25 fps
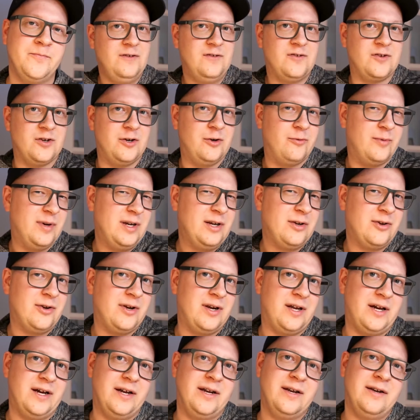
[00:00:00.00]
So I went
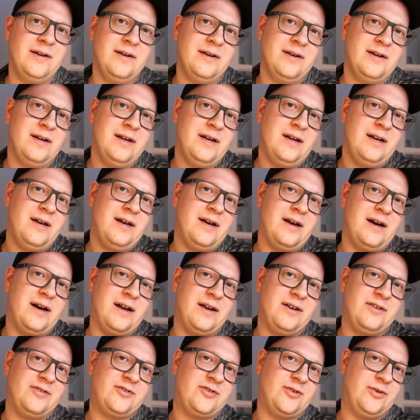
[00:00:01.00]
online and
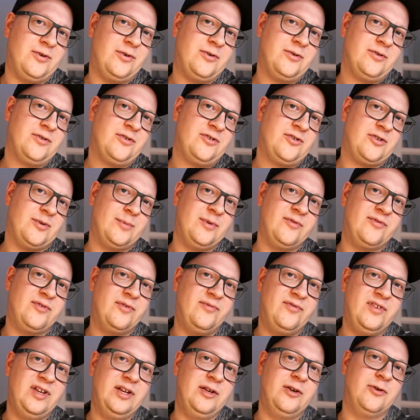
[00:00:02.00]
I saw some of
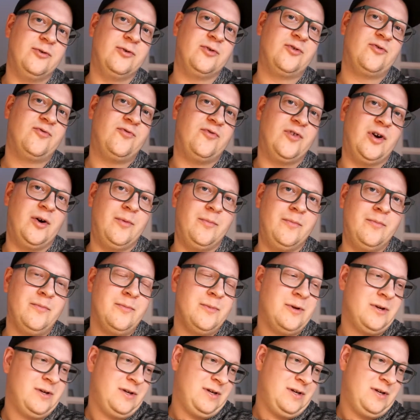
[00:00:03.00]
the videos from